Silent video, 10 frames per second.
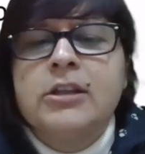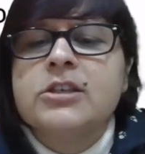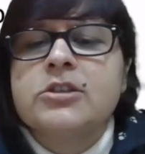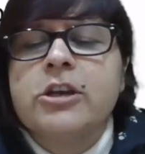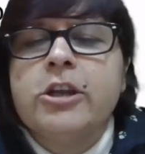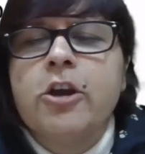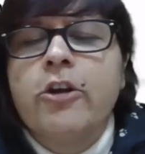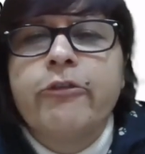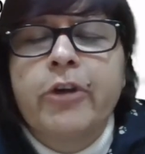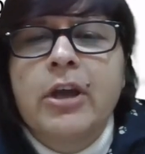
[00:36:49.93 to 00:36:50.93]
The study
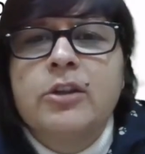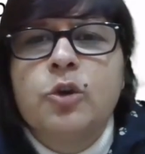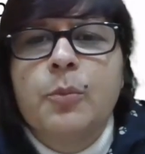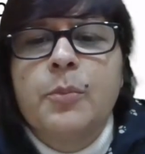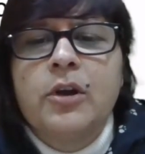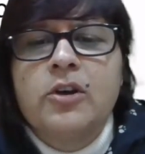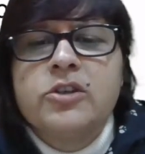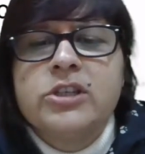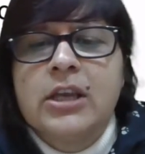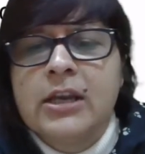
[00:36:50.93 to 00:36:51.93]
of
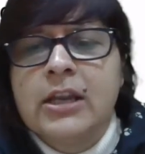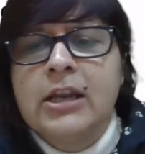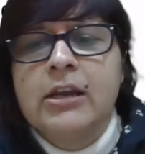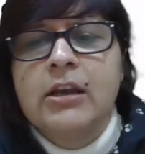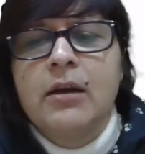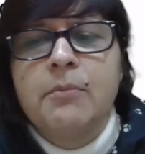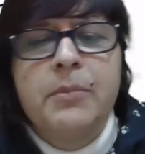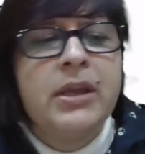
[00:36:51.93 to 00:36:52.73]
anthropology in India